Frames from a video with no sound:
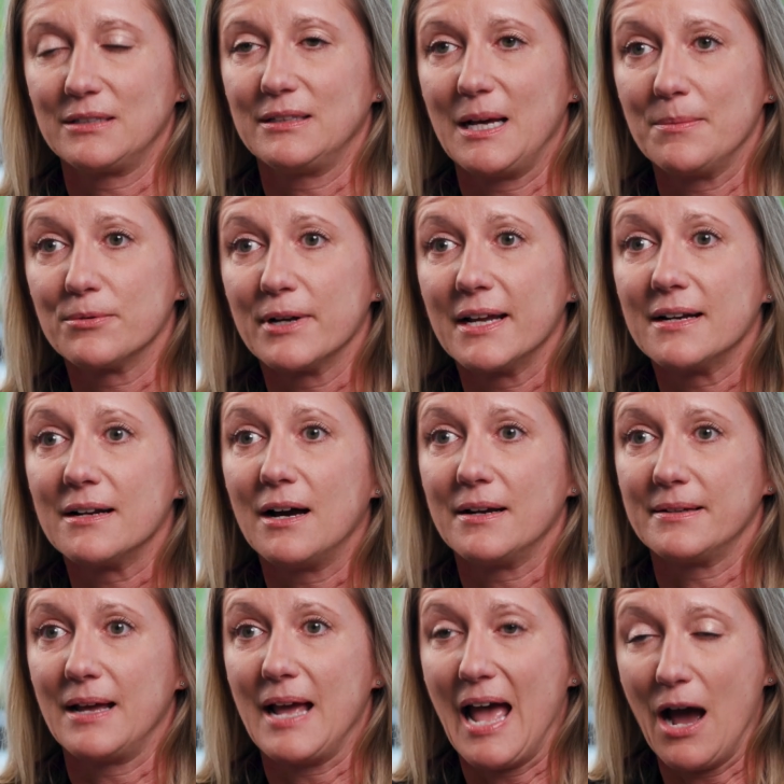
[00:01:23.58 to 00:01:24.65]
collaborate on
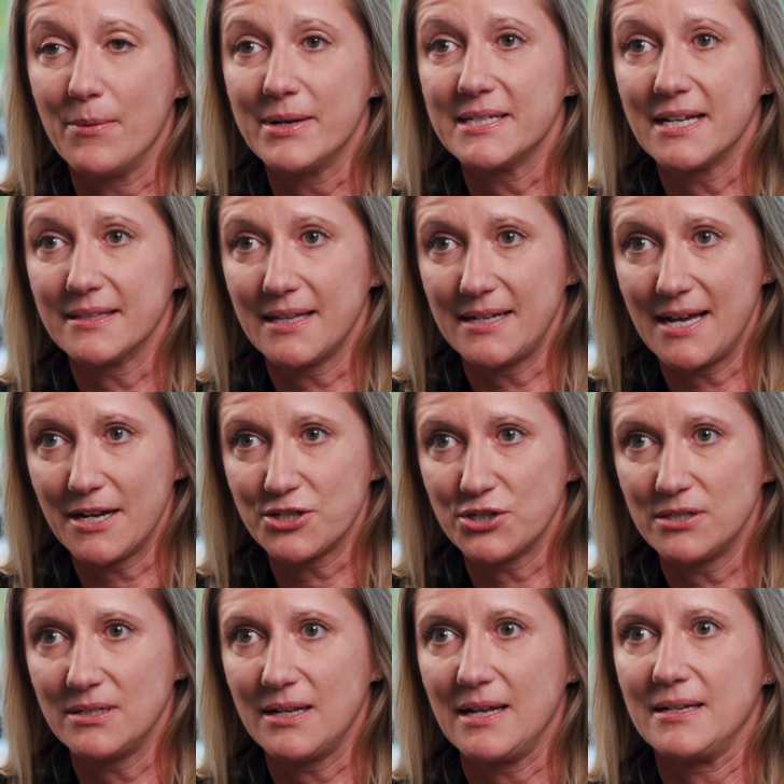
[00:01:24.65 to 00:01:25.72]
how we take that action
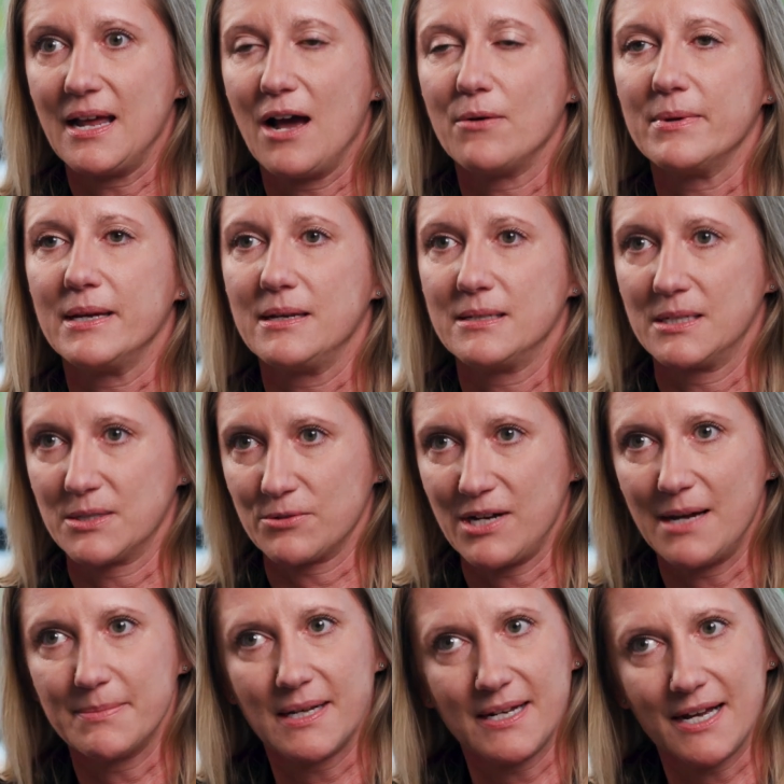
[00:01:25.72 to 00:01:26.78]
and how we describe
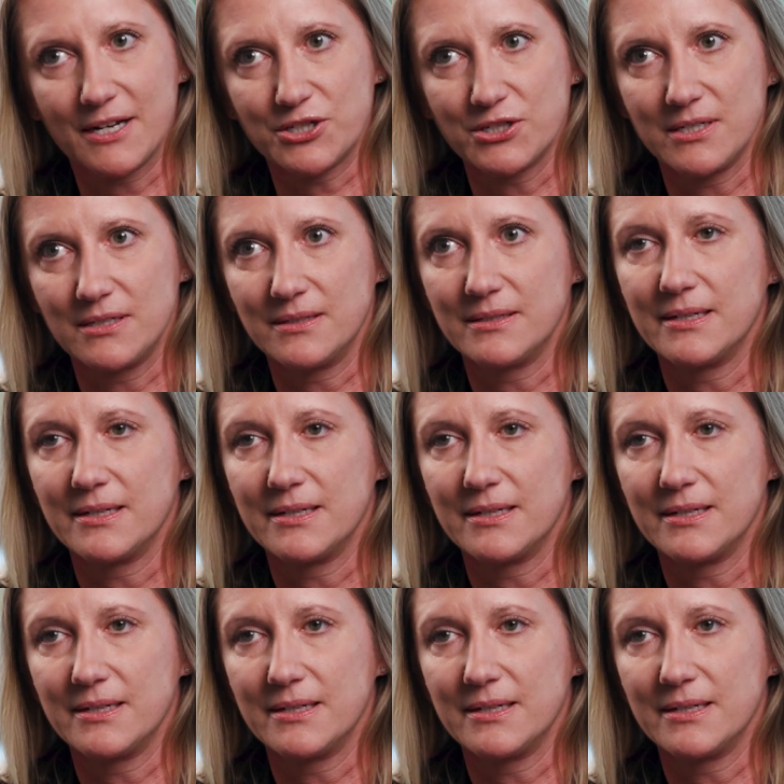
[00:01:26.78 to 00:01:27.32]
that action